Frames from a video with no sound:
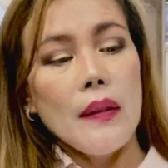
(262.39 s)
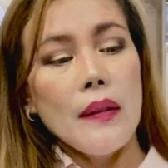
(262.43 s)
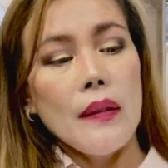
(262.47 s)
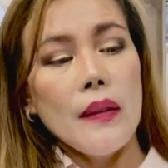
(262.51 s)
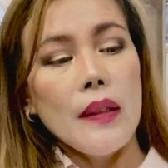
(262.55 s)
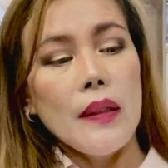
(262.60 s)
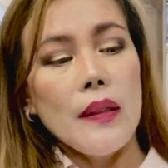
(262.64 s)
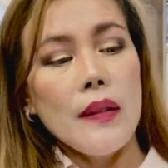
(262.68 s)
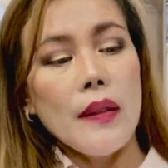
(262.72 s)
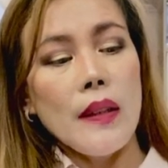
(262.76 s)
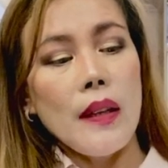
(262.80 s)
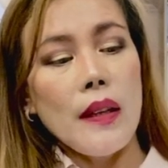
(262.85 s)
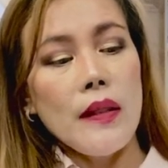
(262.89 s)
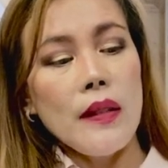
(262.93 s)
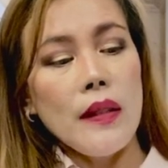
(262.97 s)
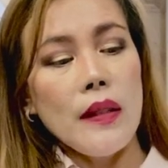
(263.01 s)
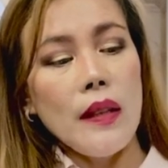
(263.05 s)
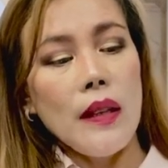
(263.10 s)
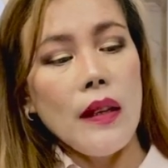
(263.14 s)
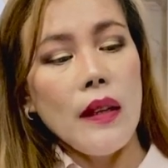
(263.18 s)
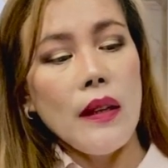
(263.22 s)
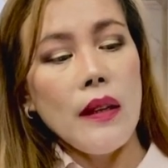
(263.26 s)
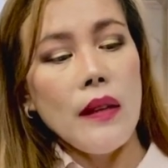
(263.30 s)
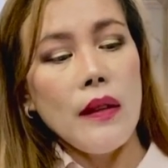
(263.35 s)
it says
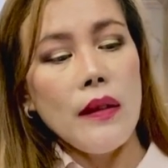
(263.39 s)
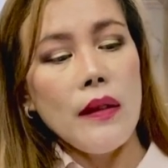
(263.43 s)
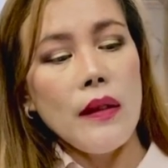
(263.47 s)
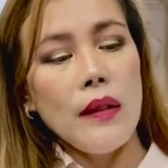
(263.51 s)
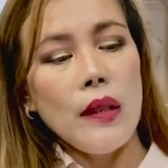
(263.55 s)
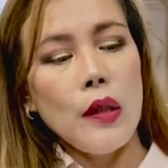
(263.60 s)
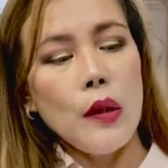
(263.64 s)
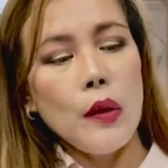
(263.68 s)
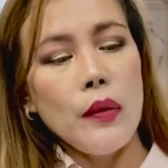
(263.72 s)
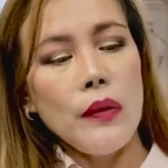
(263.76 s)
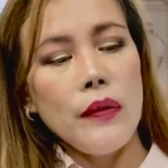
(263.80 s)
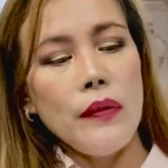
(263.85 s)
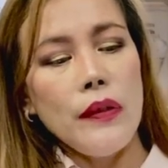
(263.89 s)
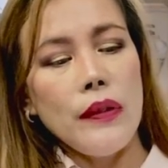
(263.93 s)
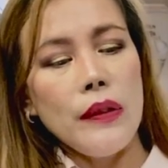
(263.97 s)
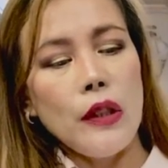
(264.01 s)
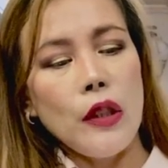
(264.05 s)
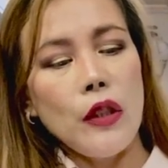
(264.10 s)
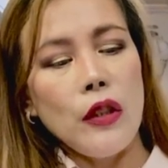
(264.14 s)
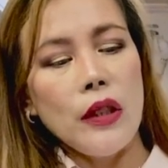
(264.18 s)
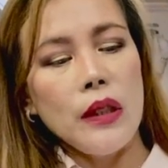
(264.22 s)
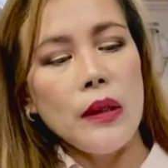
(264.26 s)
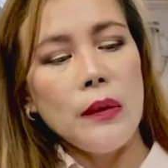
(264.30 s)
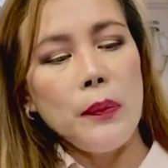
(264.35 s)
here Louis
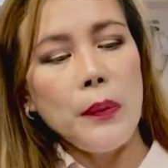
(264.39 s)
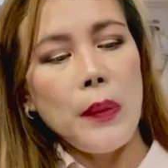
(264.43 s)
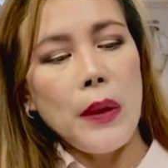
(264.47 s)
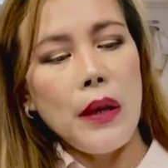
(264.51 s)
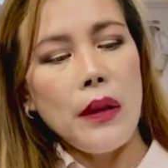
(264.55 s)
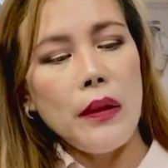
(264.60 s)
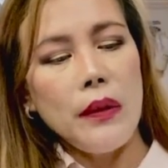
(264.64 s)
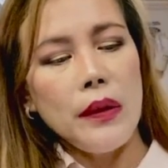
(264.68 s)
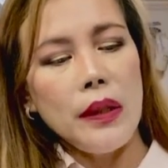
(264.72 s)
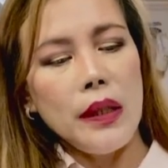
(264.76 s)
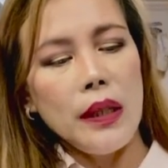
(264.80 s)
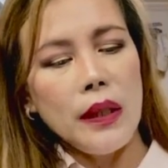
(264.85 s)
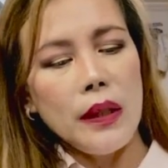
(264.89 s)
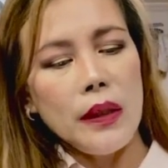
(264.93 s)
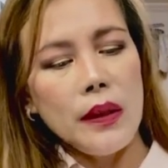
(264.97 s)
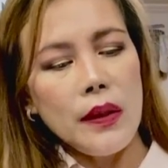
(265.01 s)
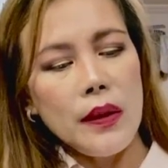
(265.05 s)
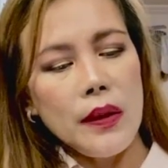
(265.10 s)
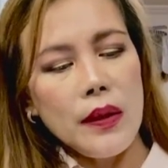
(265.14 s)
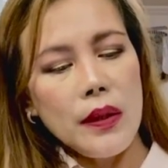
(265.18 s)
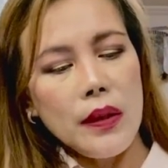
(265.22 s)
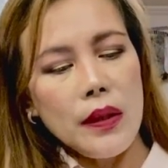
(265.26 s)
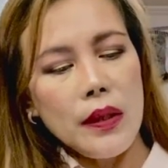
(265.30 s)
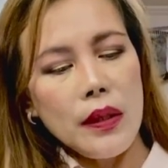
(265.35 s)
Vuitton
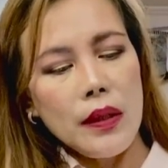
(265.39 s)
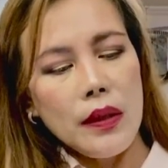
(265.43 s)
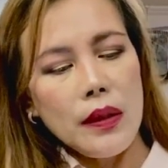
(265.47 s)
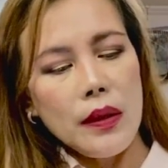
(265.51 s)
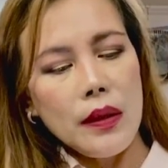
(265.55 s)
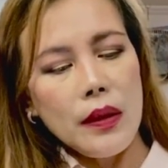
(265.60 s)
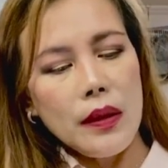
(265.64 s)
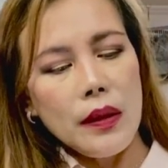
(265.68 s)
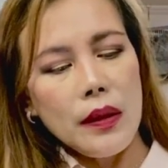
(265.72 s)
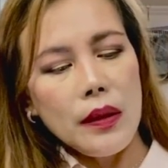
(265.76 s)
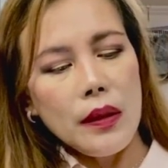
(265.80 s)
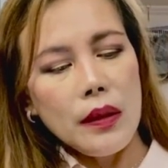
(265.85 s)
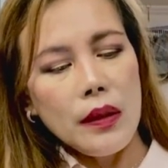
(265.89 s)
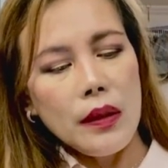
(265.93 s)
Paris,